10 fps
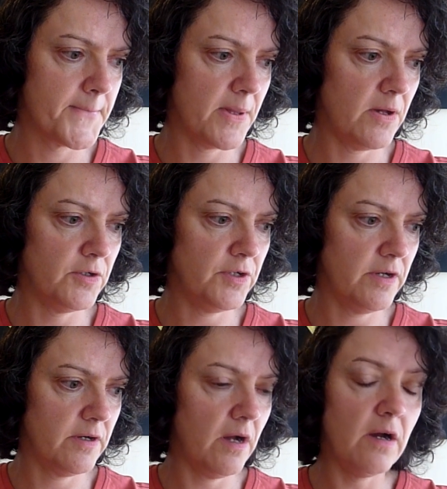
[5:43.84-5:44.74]

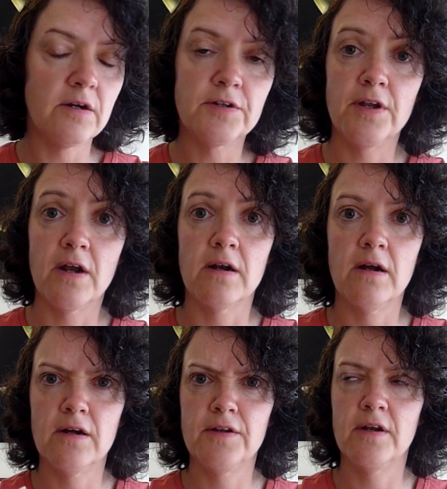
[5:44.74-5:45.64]
Hardener
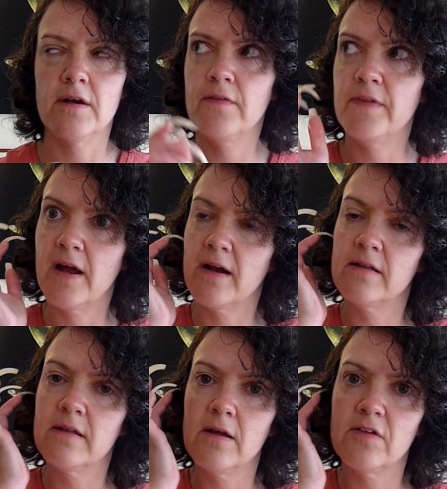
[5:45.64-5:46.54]
on there.
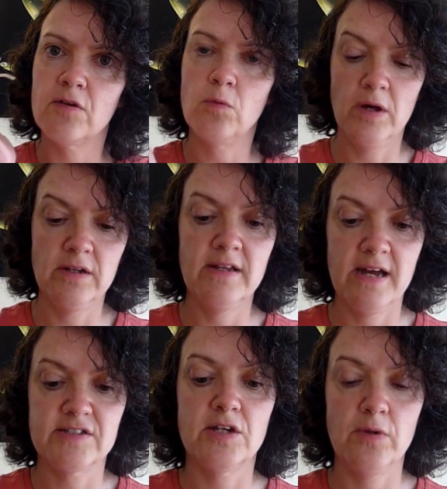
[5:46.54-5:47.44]
So one,
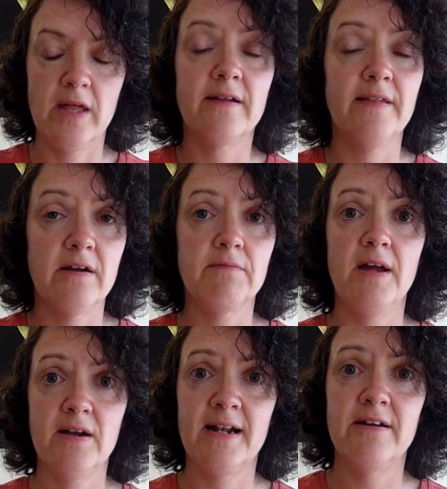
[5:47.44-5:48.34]
yeah. So
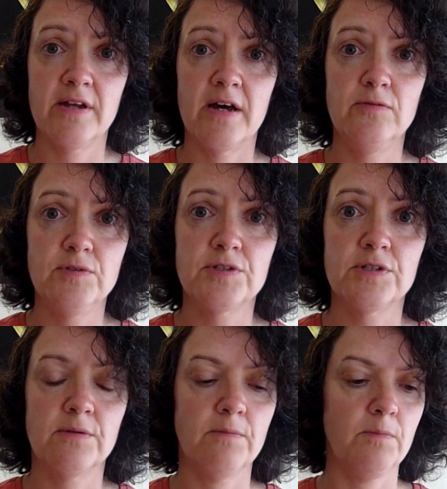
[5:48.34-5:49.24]
they're clear coats.